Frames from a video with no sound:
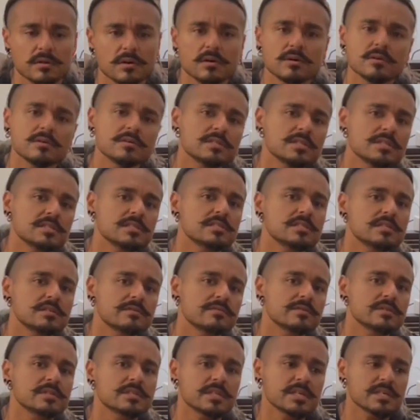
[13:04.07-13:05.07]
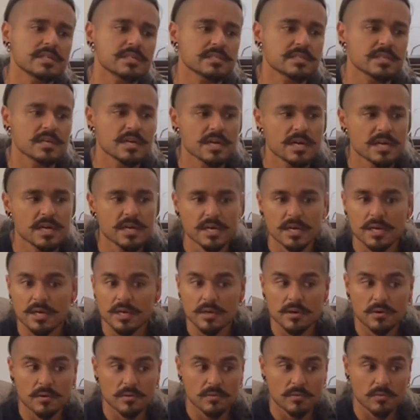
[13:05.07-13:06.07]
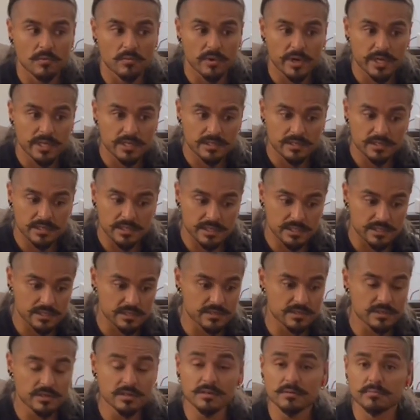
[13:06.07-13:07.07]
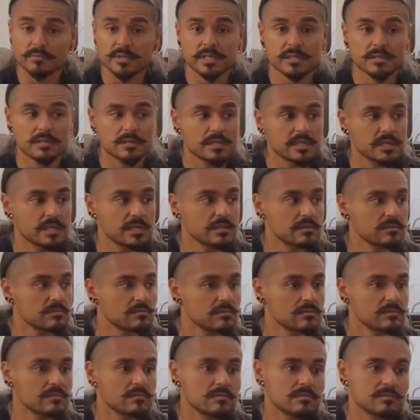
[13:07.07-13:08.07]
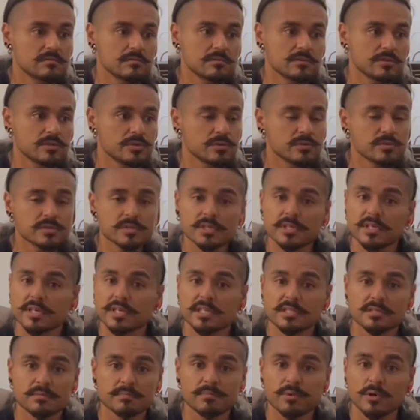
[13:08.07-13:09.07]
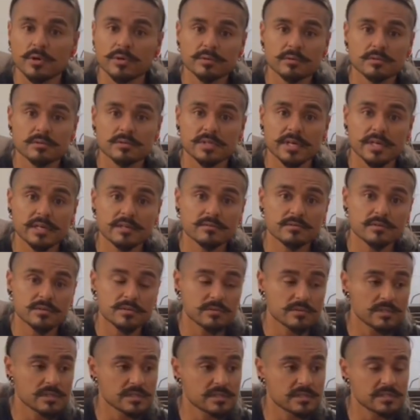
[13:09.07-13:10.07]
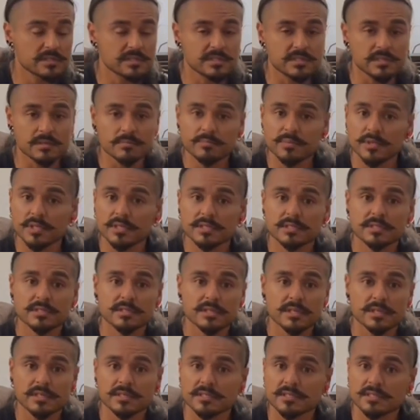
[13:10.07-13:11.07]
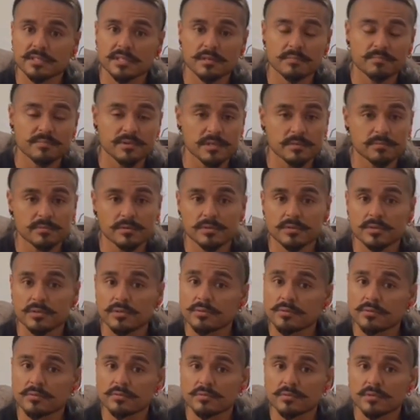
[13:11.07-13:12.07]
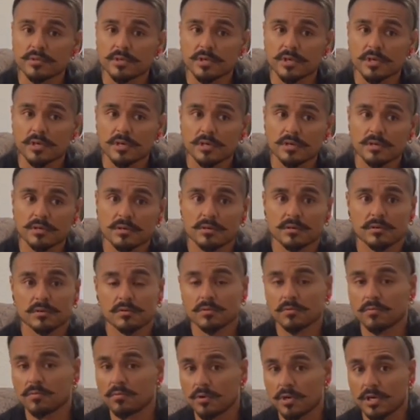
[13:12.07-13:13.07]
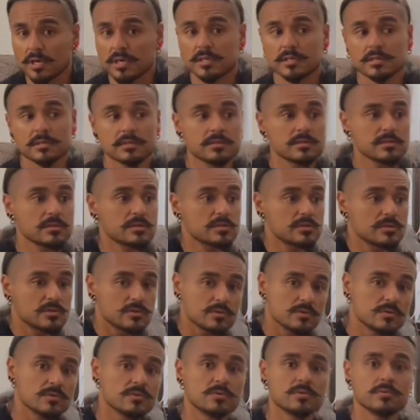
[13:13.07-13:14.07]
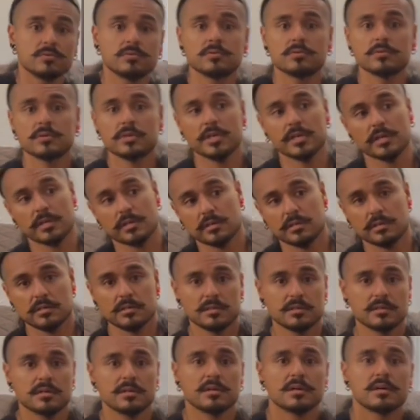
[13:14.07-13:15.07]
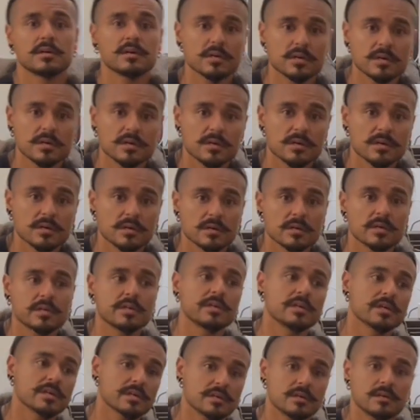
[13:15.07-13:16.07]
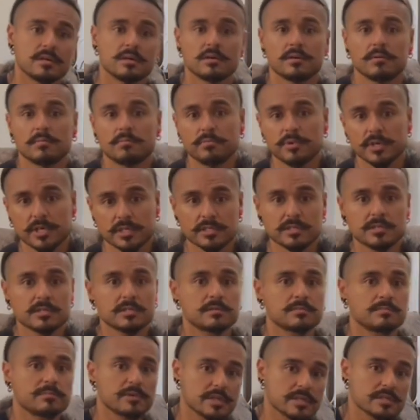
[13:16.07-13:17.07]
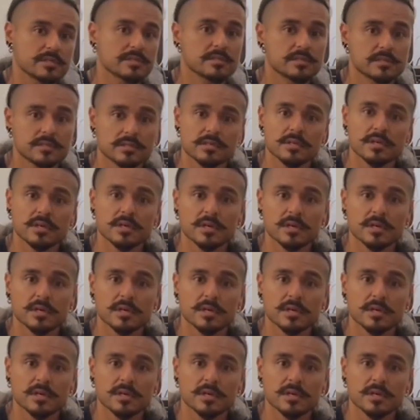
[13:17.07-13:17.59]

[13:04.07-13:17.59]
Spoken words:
all these different things, when in a tournament, it usually gets boiled down to the simplest things that people do. 1, 2, kick, kick, punch, punch.